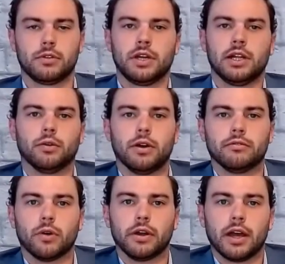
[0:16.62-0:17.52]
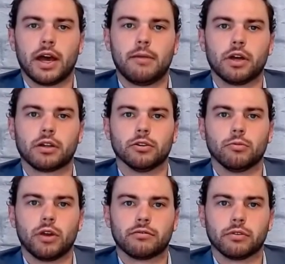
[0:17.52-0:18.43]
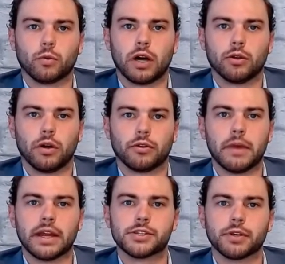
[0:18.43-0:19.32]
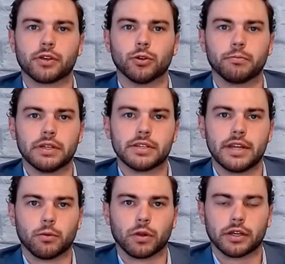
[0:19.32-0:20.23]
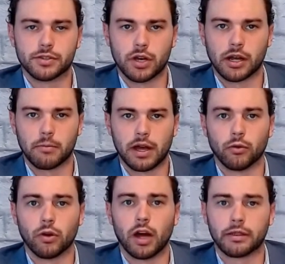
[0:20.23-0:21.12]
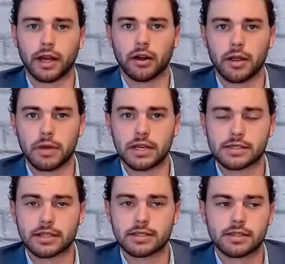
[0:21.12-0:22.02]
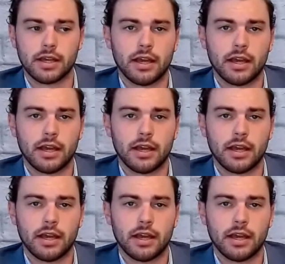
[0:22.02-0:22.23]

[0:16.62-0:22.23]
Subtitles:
Hello, everyone. I'm Michael Obenauf with Wild Wealth Management Group, and today we're going to talk about Roth IRA basics.